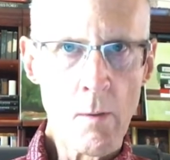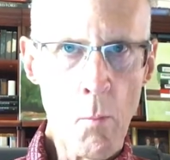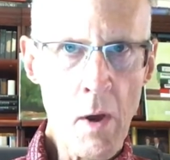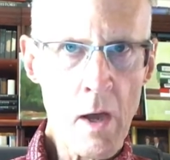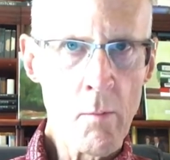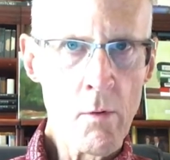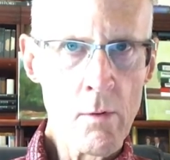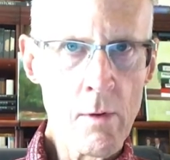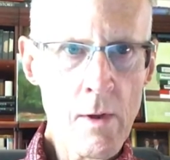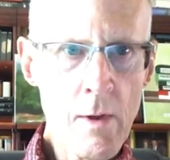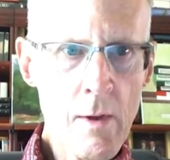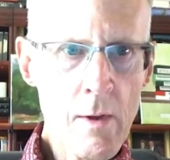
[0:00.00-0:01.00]
compatible
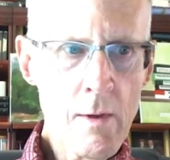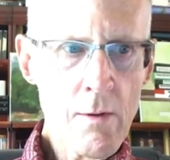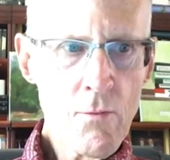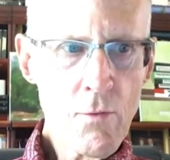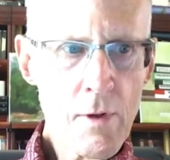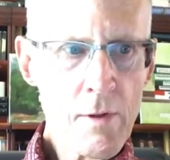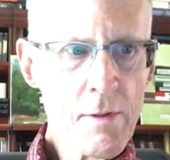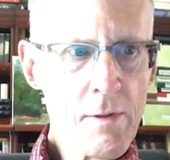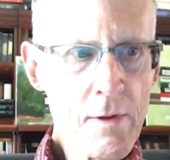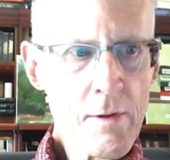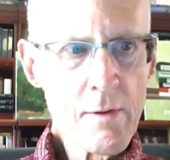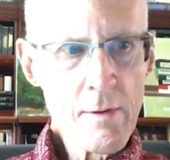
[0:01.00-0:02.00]
with
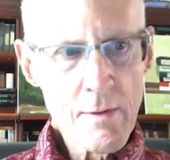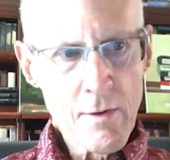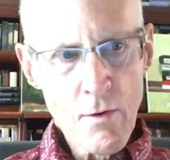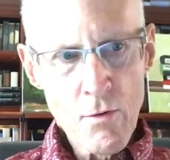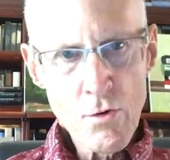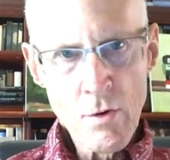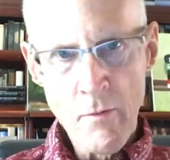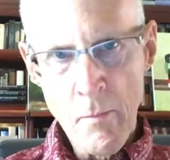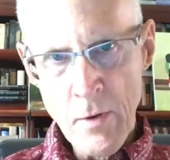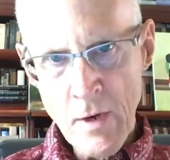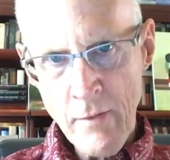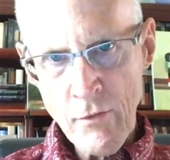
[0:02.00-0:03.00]
the notion of a
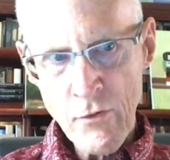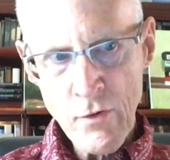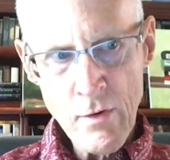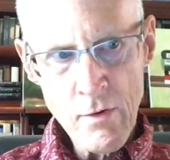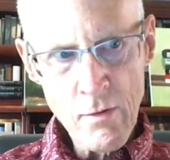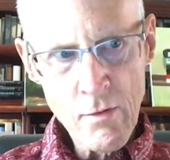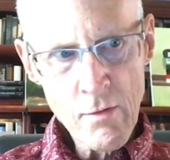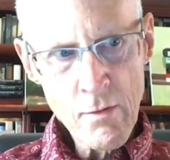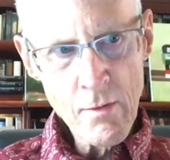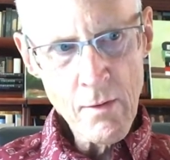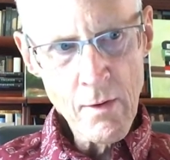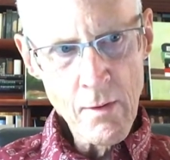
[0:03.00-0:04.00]
beneficent and
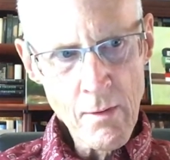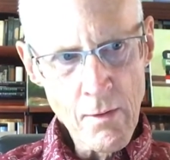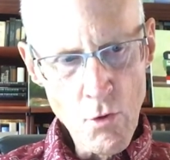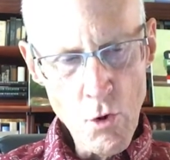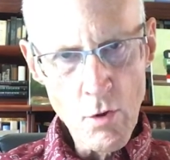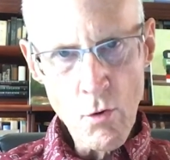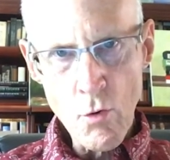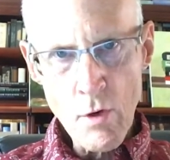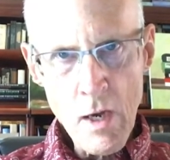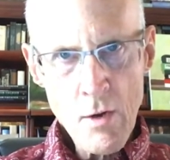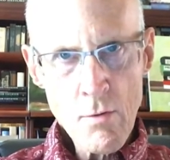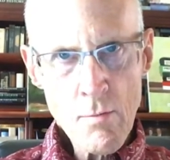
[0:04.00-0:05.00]
good
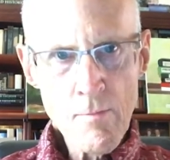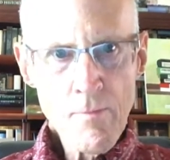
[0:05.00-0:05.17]
creator.